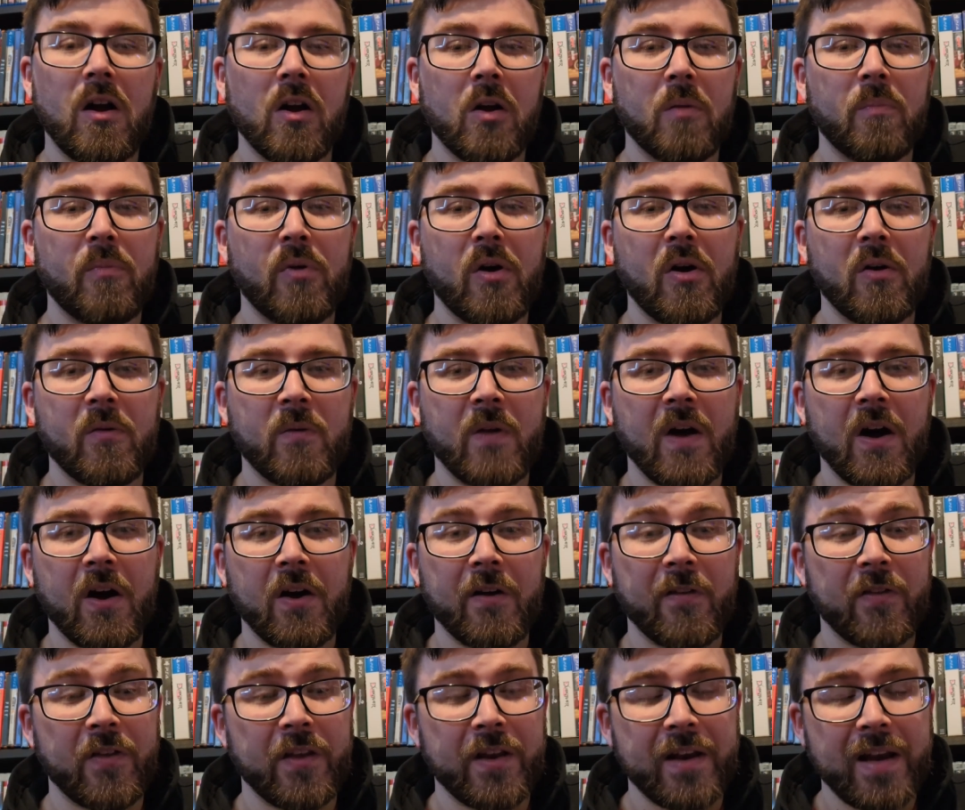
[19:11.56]
I'll upload that
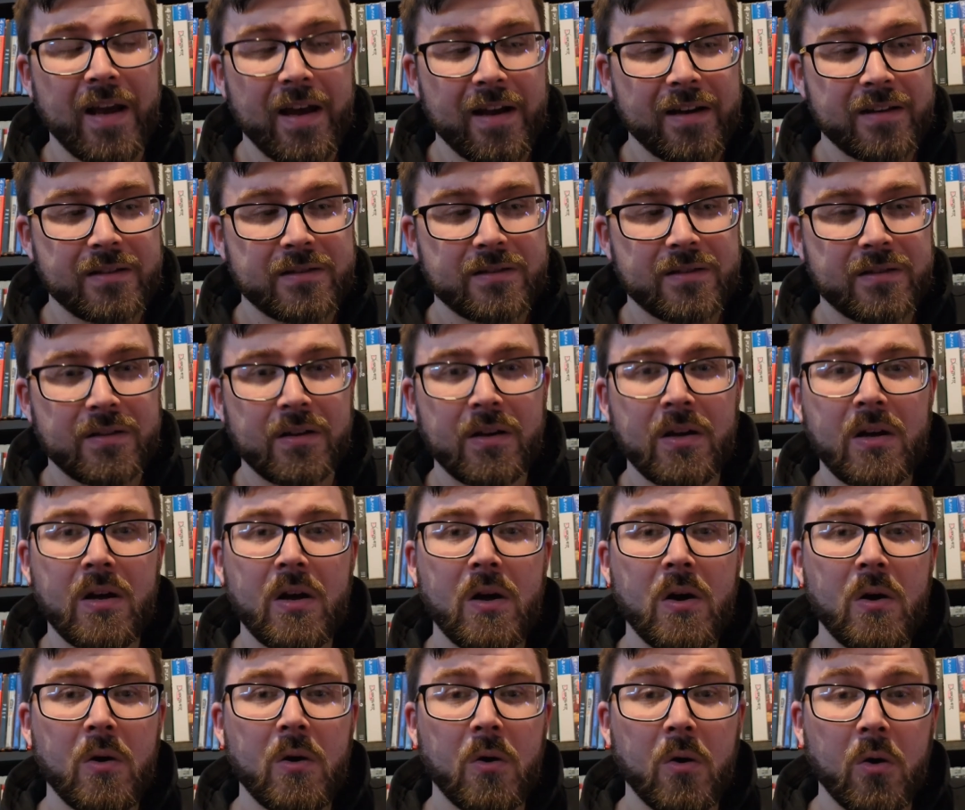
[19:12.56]
either next,
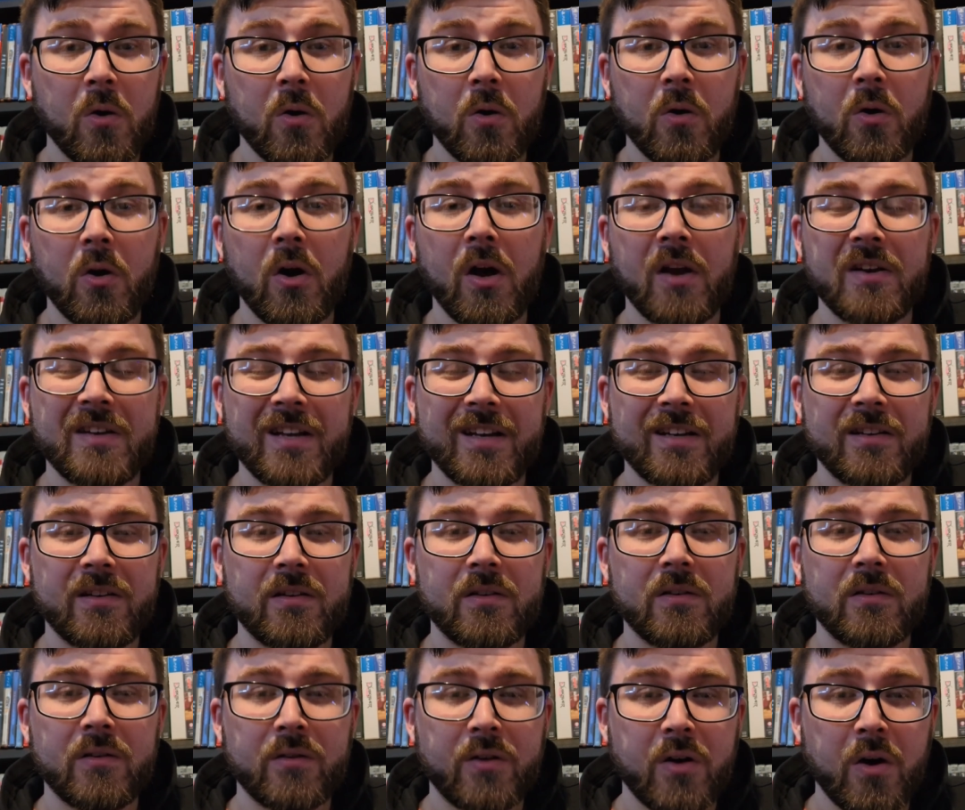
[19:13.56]
or I
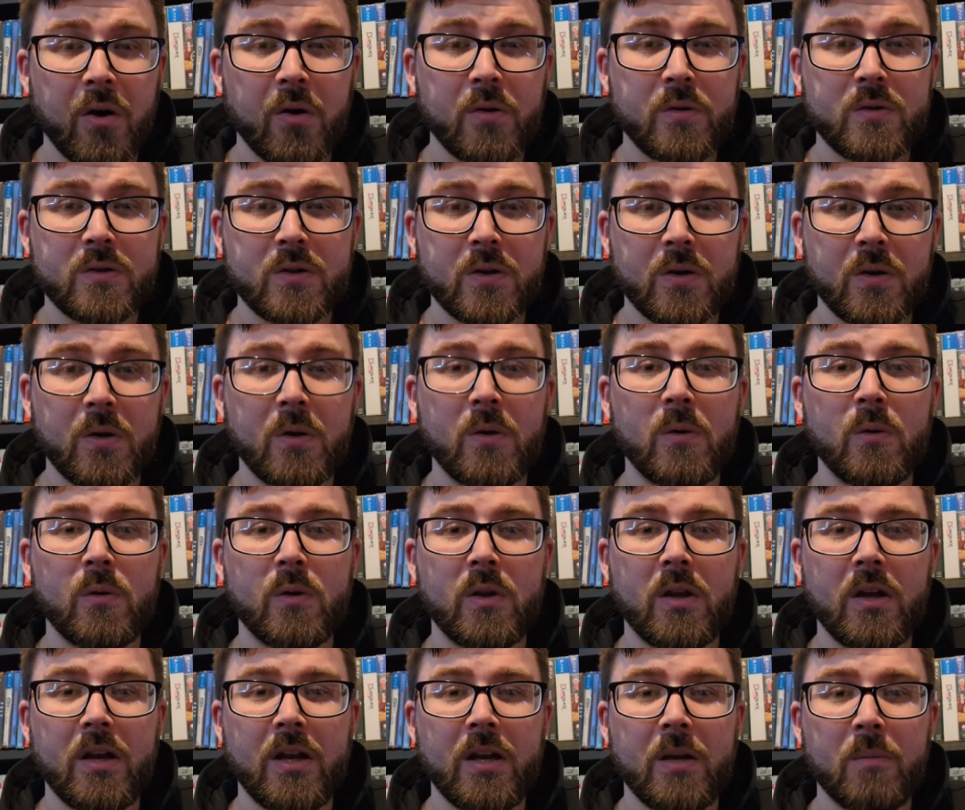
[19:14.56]
did go
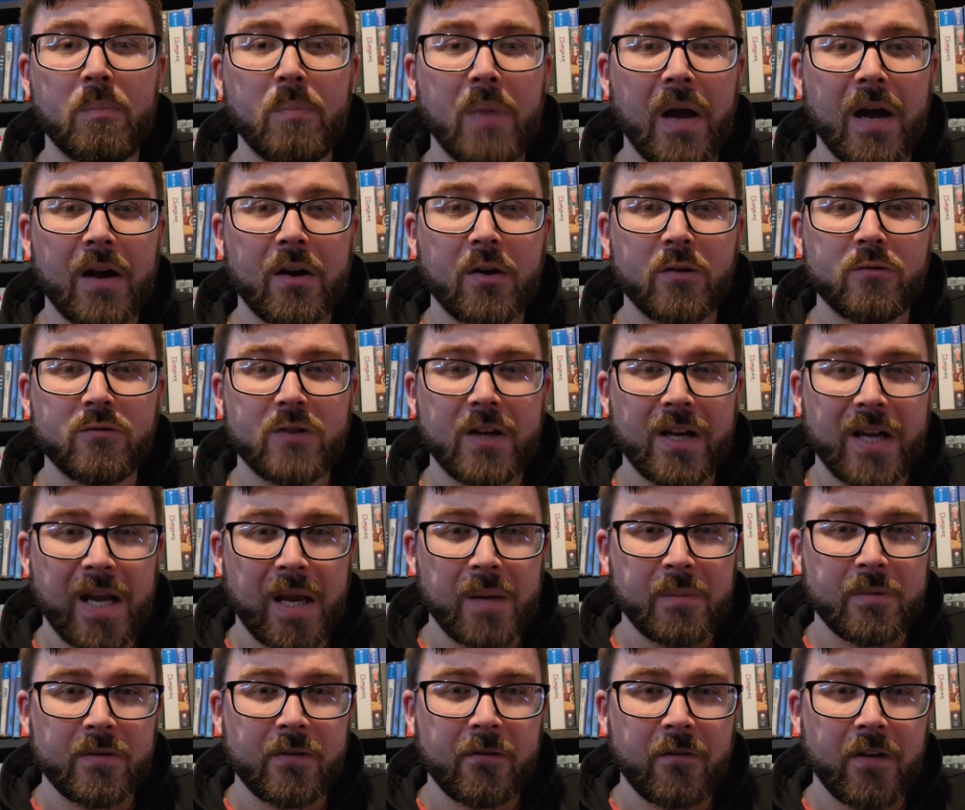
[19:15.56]
to the Black Country
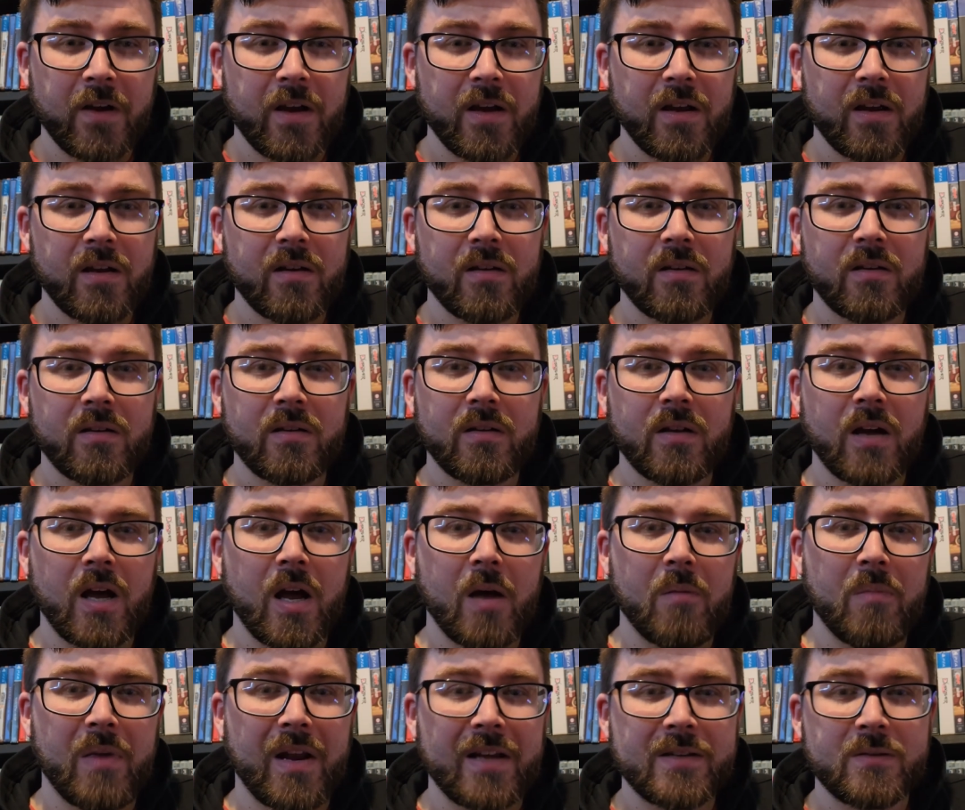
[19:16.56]
Games Fair
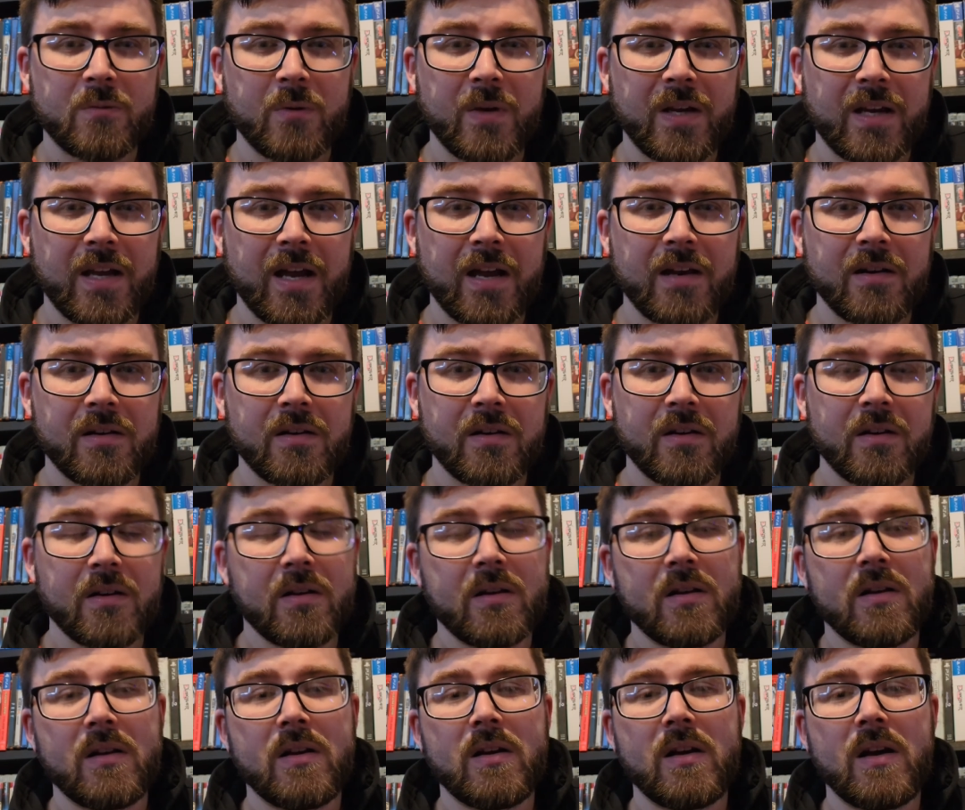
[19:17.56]
last weekend,
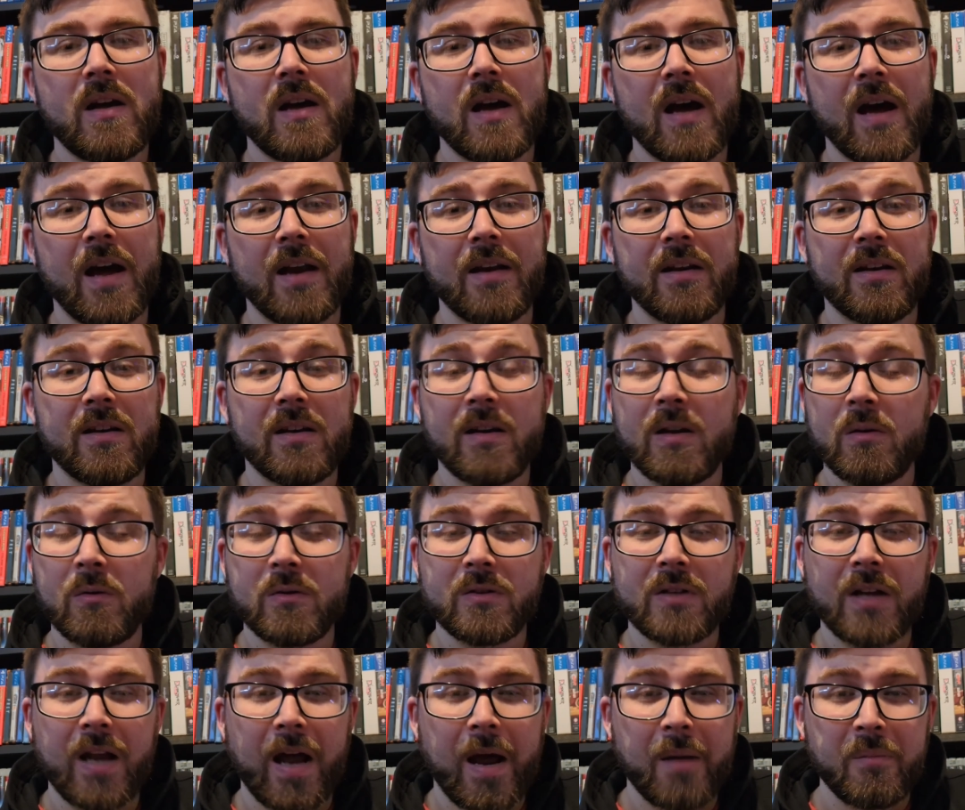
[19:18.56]
and it
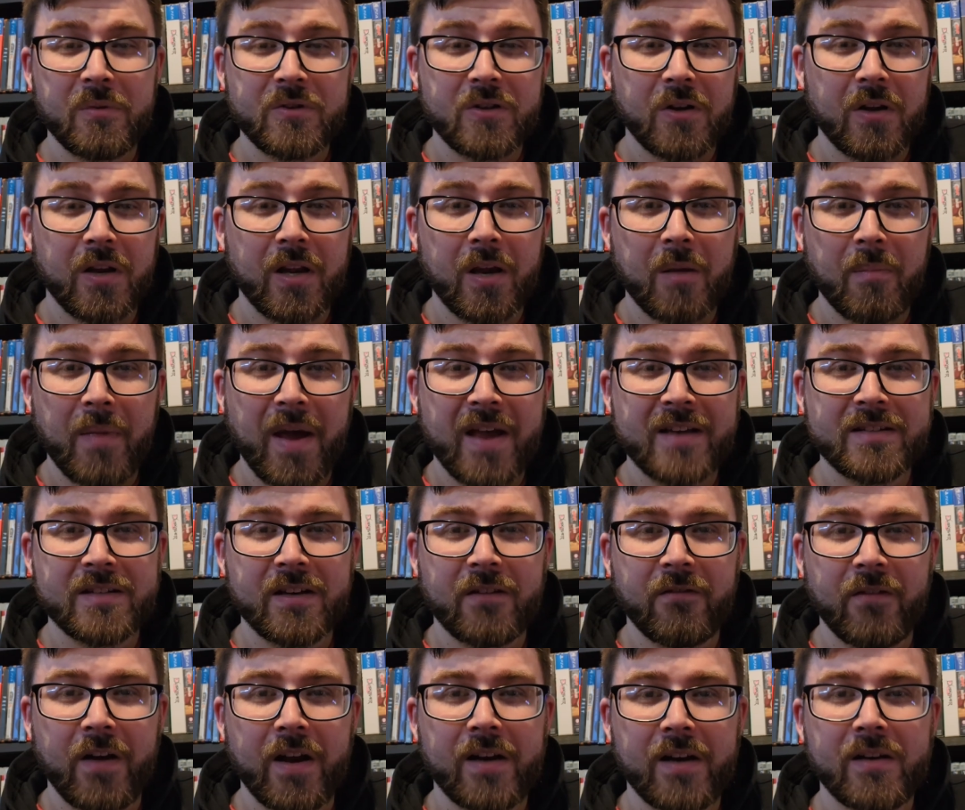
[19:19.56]
was an absolutely
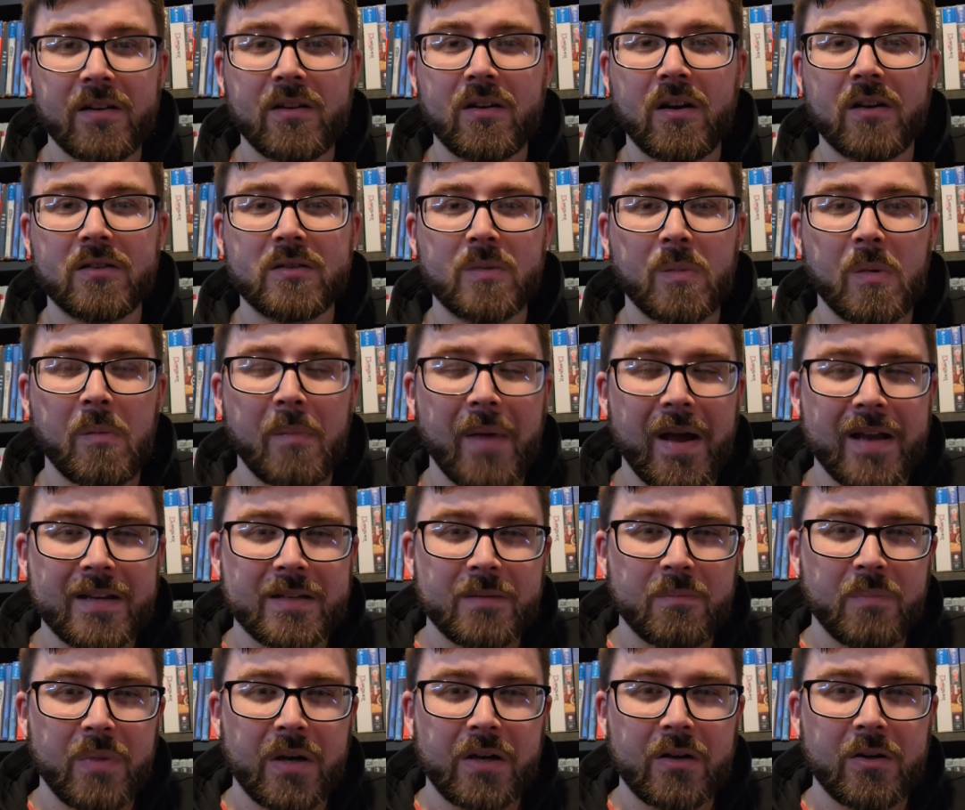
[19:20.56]
amazing event. Got some
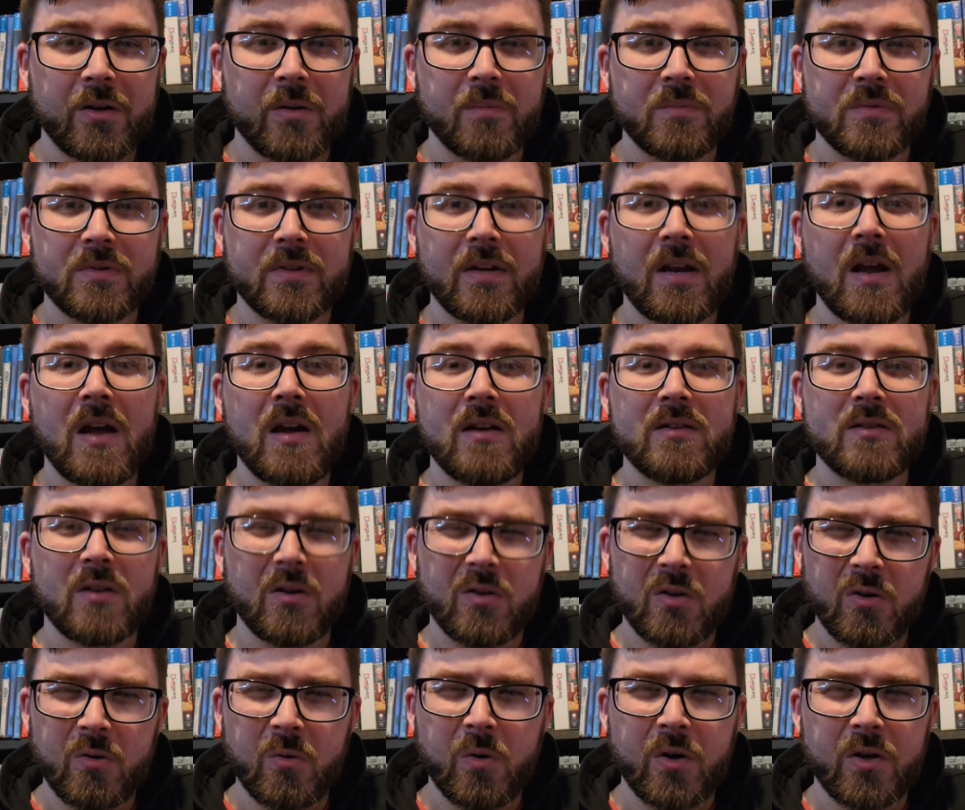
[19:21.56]
amazing pickups,
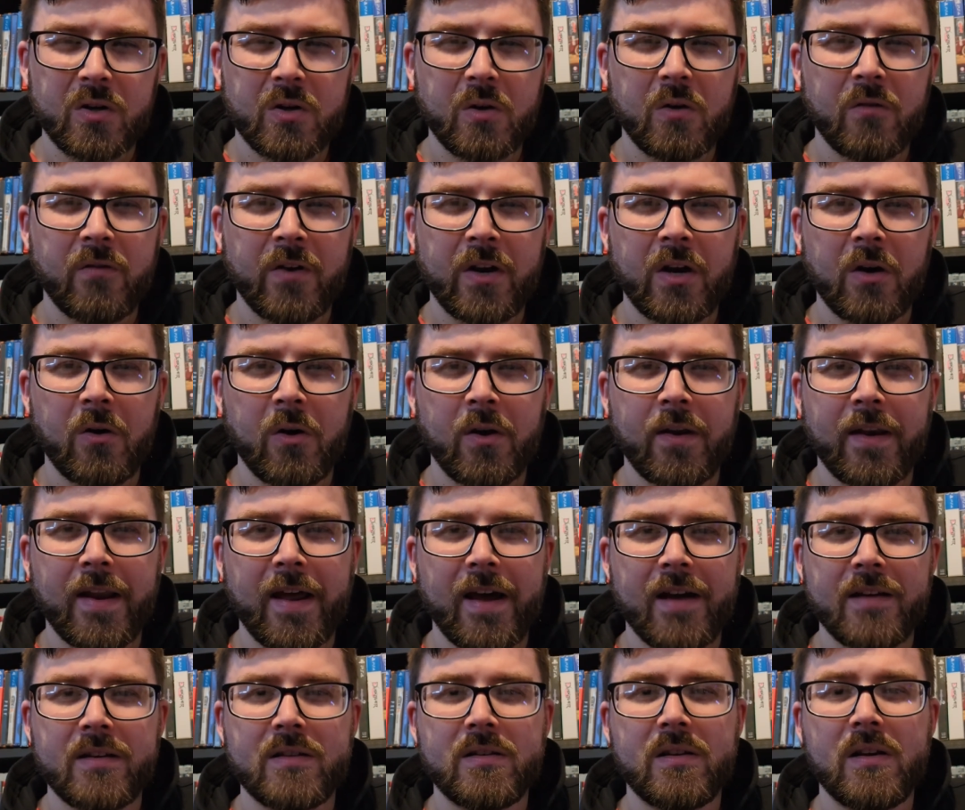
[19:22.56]
so I do want to do a video on
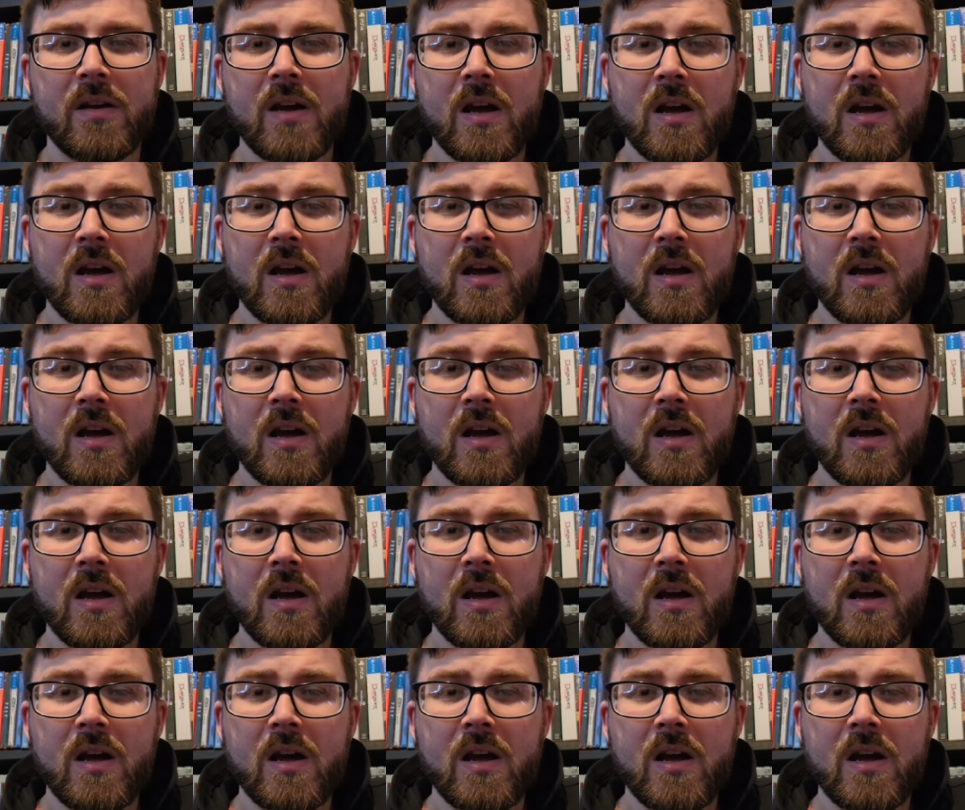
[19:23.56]
that.